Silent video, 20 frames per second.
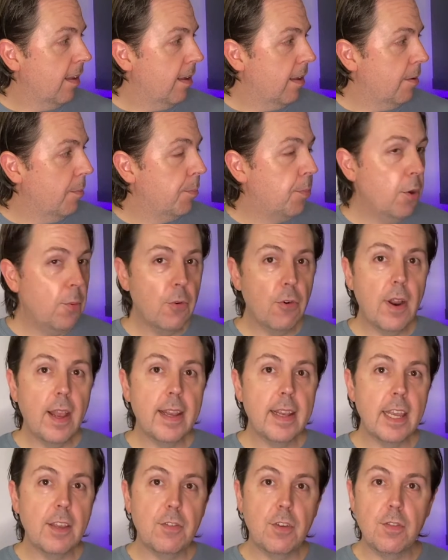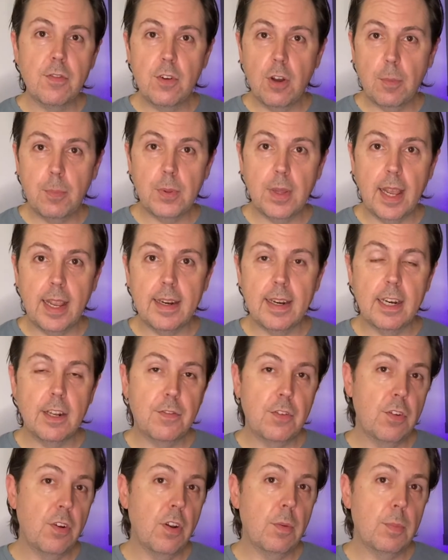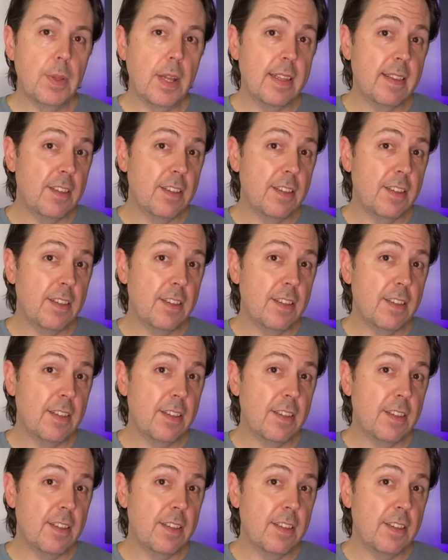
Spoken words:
Boomerang, if you've not played it, if you've not played